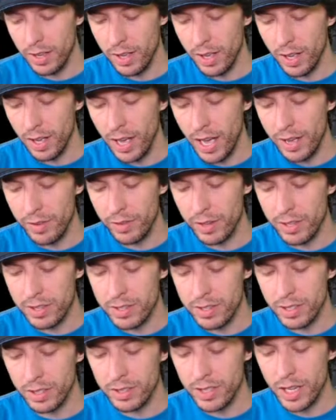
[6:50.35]
Uh, have a
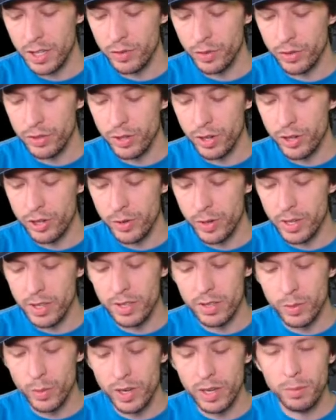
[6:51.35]
successful surgery
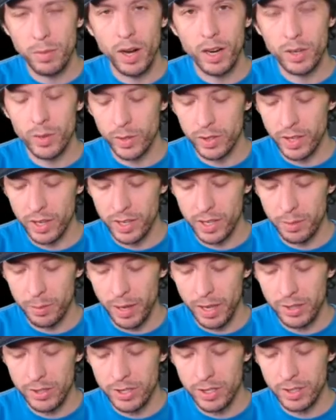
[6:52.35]
this week, Mark. We're thinking
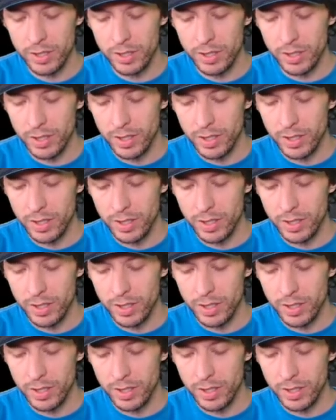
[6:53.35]
about you.